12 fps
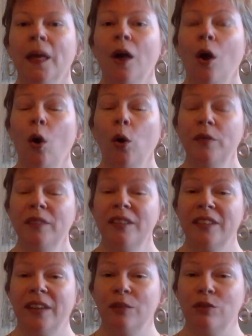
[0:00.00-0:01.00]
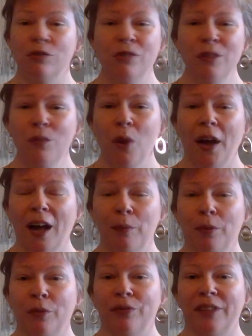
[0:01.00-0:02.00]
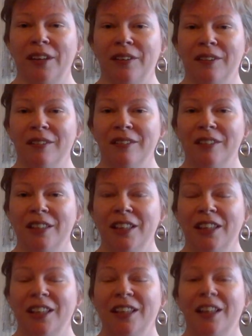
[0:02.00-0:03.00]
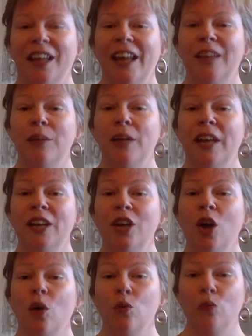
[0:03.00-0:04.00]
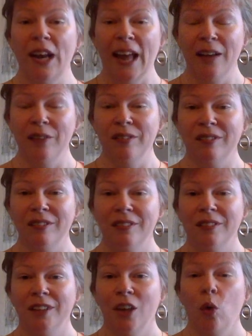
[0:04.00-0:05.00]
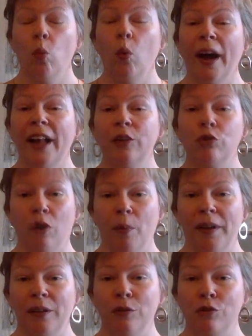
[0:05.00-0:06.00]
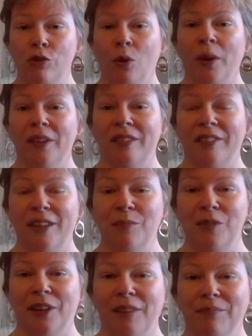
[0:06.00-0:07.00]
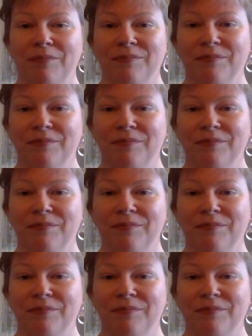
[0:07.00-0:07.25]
Hold that tension just for a couple of seconds and then relax while dropping the jaw at the same time.